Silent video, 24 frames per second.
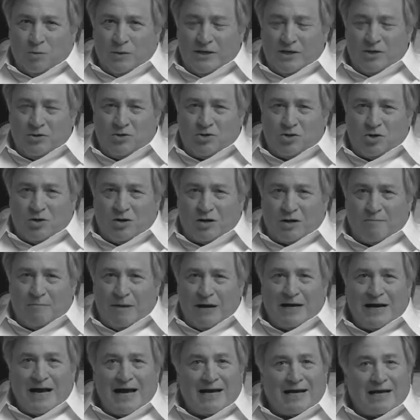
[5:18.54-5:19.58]
When you talk
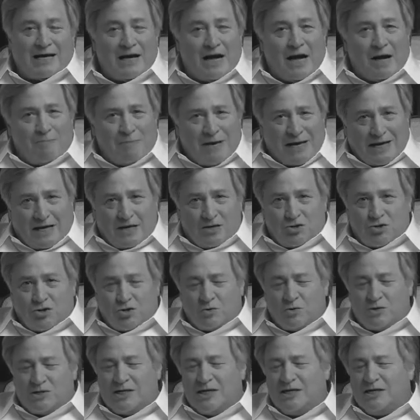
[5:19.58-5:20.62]
about economic
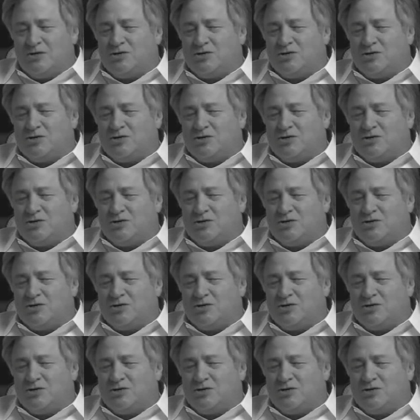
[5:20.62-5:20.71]
issues,